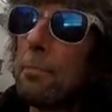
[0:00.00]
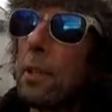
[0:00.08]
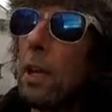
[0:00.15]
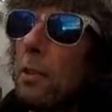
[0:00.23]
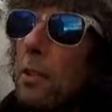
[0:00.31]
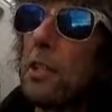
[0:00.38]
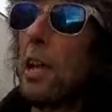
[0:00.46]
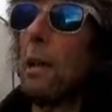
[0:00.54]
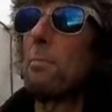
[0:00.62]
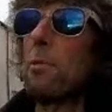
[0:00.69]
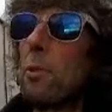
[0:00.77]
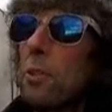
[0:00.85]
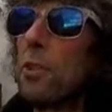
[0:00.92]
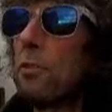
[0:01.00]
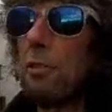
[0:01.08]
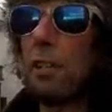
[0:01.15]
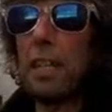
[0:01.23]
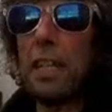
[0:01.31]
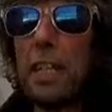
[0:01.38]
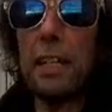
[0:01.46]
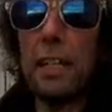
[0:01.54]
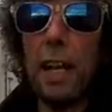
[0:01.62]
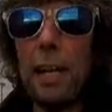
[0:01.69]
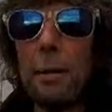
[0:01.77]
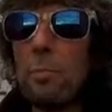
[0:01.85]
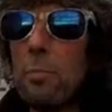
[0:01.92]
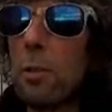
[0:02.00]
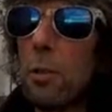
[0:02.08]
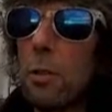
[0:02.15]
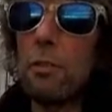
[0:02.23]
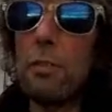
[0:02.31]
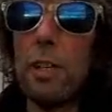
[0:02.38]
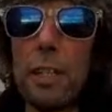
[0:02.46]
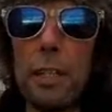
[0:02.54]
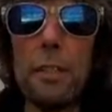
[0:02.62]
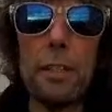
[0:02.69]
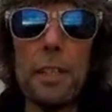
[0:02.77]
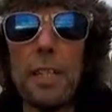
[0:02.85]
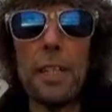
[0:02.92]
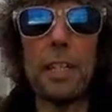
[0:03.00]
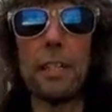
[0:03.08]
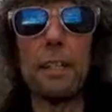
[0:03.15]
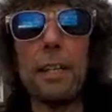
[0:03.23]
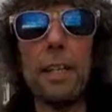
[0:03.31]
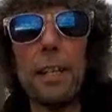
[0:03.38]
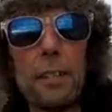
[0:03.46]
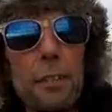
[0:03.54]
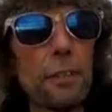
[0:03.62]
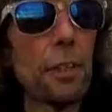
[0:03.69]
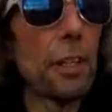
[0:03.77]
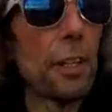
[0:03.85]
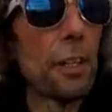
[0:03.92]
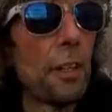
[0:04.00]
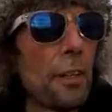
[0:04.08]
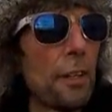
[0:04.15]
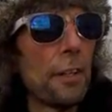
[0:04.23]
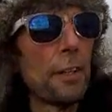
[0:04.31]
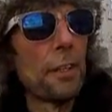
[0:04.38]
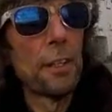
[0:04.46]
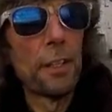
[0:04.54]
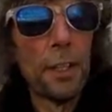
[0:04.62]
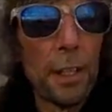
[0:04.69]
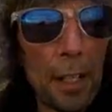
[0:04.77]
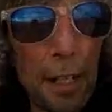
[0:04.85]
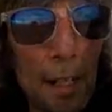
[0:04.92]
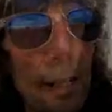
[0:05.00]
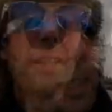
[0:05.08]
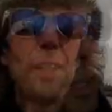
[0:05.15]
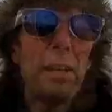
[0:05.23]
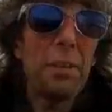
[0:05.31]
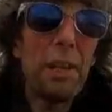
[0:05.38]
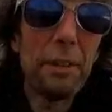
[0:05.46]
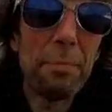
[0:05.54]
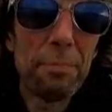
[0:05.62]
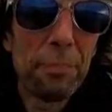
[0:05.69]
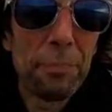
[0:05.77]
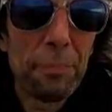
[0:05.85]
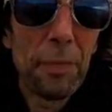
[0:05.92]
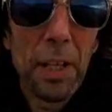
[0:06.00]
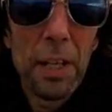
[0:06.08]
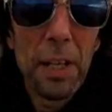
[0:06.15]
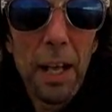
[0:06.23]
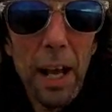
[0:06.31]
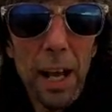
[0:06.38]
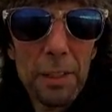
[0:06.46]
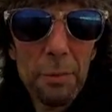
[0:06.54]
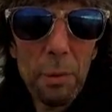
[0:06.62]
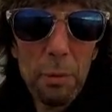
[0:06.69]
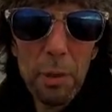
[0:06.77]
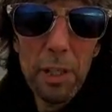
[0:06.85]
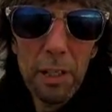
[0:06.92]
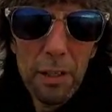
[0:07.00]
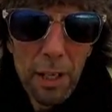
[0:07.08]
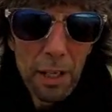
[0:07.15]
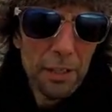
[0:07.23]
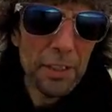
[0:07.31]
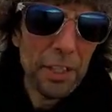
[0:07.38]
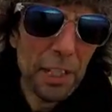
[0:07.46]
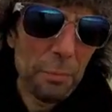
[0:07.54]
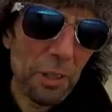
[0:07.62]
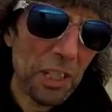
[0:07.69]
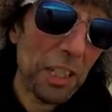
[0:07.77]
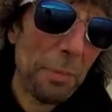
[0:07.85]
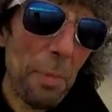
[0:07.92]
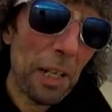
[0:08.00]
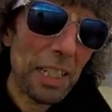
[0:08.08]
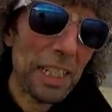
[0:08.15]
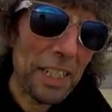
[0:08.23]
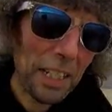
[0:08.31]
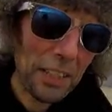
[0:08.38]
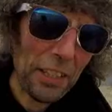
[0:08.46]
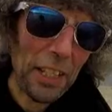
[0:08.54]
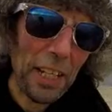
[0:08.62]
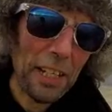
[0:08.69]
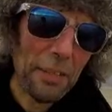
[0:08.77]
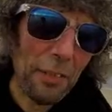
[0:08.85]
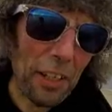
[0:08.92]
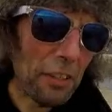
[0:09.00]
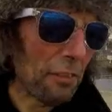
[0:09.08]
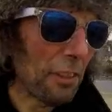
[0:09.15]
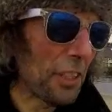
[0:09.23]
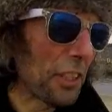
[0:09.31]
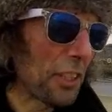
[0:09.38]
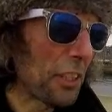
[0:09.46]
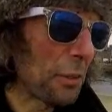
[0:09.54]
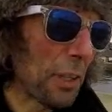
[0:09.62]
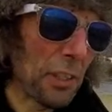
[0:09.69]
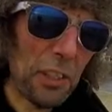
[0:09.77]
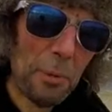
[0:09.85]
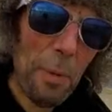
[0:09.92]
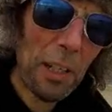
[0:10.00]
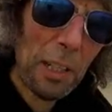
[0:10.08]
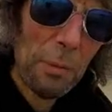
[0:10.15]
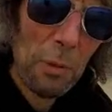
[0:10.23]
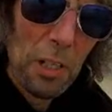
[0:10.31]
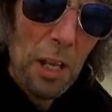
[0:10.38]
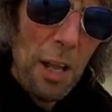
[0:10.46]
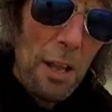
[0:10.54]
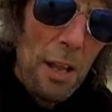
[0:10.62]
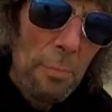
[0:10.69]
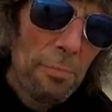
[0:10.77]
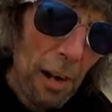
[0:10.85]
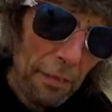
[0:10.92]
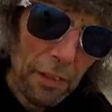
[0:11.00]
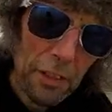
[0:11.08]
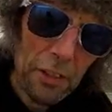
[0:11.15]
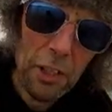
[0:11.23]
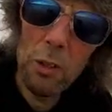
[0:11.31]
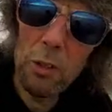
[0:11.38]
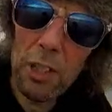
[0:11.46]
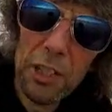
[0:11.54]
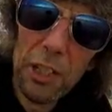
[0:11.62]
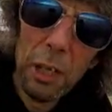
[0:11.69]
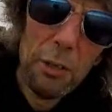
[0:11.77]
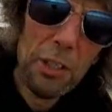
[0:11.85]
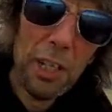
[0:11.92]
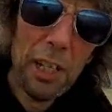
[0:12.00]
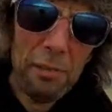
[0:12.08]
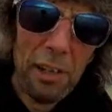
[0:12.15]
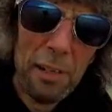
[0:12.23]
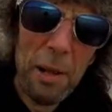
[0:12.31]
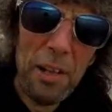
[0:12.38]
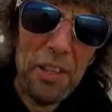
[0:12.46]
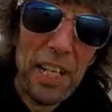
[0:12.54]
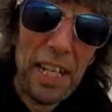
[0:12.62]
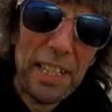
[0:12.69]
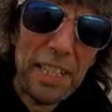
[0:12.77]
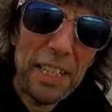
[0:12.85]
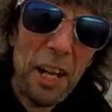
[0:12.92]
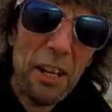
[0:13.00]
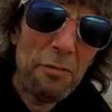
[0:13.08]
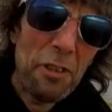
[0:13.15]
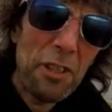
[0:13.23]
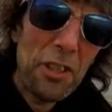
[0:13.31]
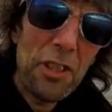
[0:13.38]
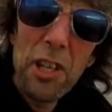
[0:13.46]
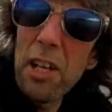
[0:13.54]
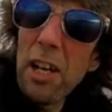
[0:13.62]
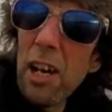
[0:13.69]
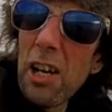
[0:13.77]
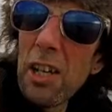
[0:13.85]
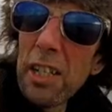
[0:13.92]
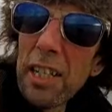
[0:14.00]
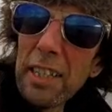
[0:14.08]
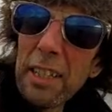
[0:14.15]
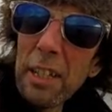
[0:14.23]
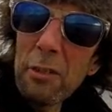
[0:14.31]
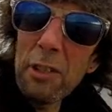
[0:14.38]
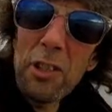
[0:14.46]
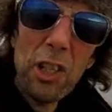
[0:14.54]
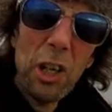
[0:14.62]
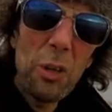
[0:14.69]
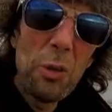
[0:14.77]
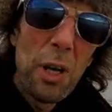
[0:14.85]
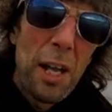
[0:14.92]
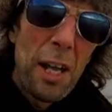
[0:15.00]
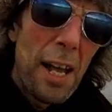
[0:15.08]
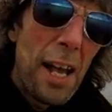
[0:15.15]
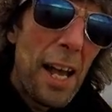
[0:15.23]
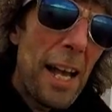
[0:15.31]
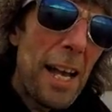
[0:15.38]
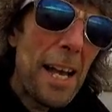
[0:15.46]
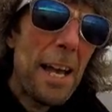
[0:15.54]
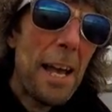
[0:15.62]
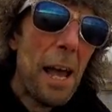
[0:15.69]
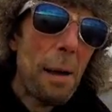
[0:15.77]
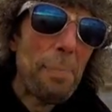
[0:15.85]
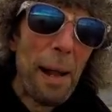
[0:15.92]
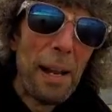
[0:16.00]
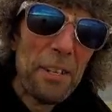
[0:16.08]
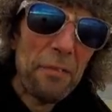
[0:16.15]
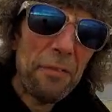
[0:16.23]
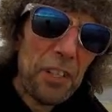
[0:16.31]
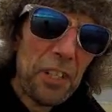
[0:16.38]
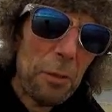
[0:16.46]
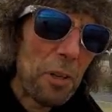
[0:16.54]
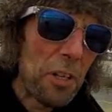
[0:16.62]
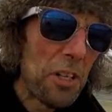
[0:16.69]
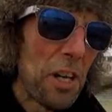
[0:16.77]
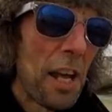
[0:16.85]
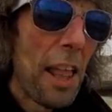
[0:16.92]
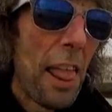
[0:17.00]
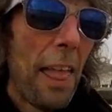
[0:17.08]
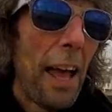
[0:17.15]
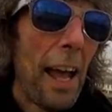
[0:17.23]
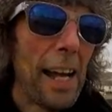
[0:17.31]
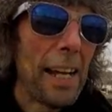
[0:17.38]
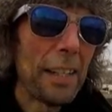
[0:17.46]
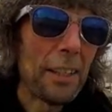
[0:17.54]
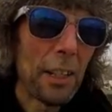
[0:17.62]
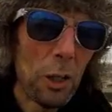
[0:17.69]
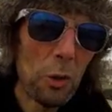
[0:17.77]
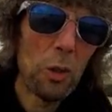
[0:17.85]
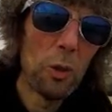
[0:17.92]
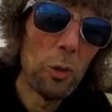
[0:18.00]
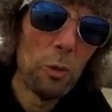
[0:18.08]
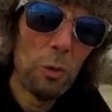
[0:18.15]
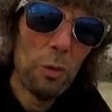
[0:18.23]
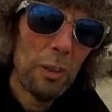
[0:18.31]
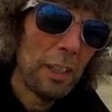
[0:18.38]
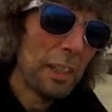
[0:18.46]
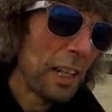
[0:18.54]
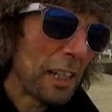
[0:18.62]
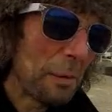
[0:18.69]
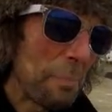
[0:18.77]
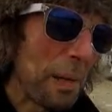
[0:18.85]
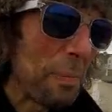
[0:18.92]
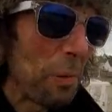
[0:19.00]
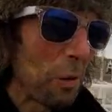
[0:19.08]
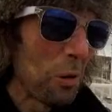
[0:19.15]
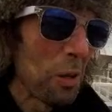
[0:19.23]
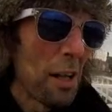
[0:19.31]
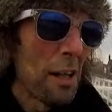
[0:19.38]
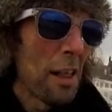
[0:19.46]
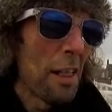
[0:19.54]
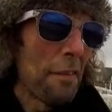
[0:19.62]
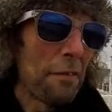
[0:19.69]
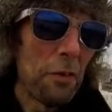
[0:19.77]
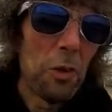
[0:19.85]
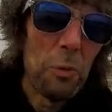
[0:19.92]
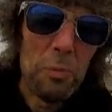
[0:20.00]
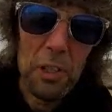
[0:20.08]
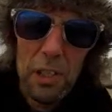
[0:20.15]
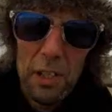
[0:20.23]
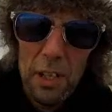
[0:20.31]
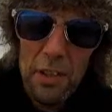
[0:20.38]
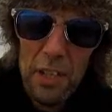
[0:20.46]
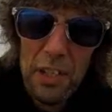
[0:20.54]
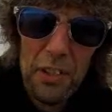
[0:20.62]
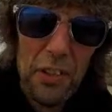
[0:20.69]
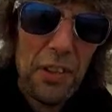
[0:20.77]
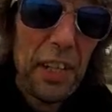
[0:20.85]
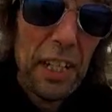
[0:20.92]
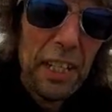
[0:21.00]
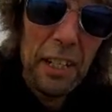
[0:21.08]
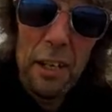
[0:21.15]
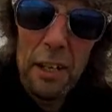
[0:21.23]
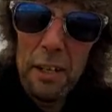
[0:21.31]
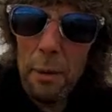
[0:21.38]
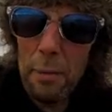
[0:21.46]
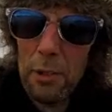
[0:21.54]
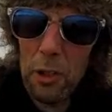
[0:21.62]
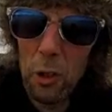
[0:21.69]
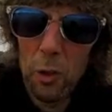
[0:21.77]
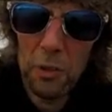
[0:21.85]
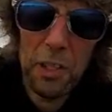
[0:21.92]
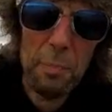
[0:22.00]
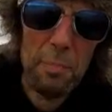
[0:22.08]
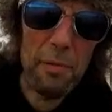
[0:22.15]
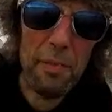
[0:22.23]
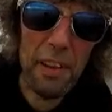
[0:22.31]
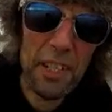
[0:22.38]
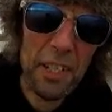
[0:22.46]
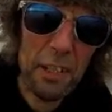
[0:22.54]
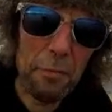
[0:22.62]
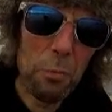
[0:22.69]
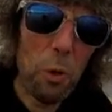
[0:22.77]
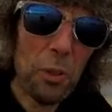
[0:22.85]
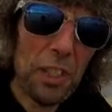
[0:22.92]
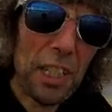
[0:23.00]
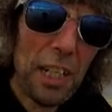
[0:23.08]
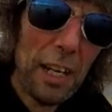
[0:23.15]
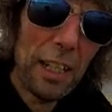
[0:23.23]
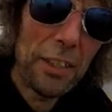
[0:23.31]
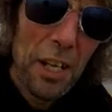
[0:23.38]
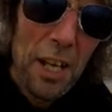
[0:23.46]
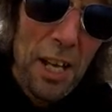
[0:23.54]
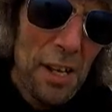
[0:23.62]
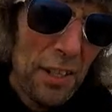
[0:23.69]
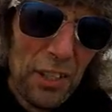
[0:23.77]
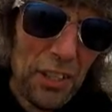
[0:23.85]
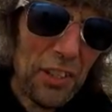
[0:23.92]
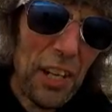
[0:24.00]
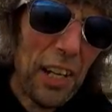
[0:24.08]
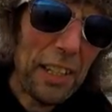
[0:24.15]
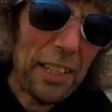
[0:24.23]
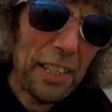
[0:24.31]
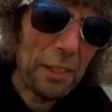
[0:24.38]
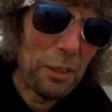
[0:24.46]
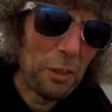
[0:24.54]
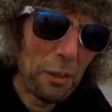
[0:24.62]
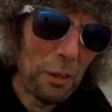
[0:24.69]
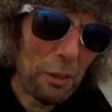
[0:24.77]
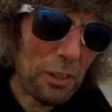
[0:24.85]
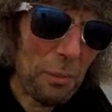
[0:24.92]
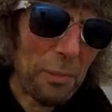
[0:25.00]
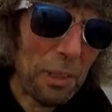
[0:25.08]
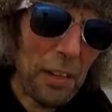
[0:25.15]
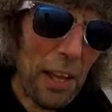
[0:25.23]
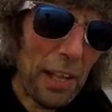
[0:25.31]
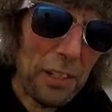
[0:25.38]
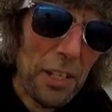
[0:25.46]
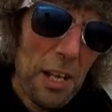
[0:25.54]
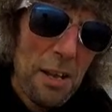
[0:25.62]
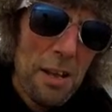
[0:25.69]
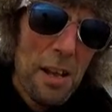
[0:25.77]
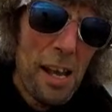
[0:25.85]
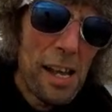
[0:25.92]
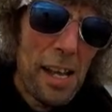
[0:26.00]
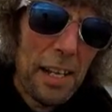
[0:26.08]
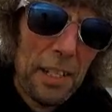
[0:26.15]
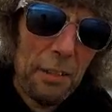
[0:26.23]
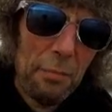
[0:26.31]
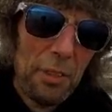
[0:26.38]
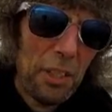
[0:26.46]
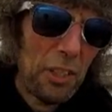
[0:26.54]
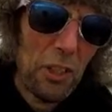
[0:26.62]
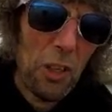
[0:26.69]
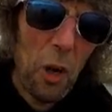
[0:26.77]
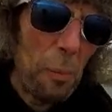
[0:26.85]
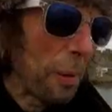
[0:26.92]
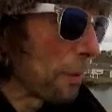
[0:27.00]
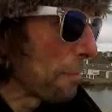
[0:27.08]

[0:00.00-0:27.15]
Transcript: oh, this is Ambrose Street here. Ambrose, right, okay, excellent. Now then, as we were dealing with smuggling yesterday, it's very interesting to know that smuggling was prevalent along this coastline around about the 1800s, early 1800s. So a band of fishermen and local kind of people formed this thing. It was called the Preventative Water Guard Society or something like that, to stop